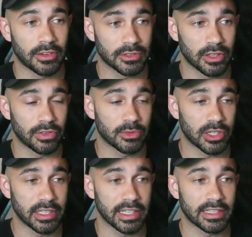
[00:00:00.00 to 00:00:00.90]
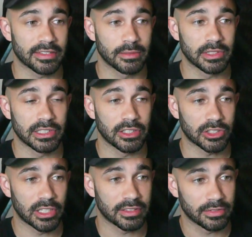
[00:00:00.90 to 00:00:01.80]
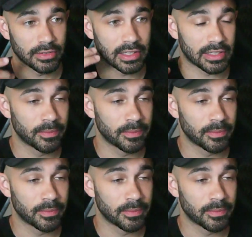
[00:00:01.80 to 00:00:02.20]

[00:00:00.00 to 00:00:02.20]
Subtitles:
So if I'm trying to get some detail shots of like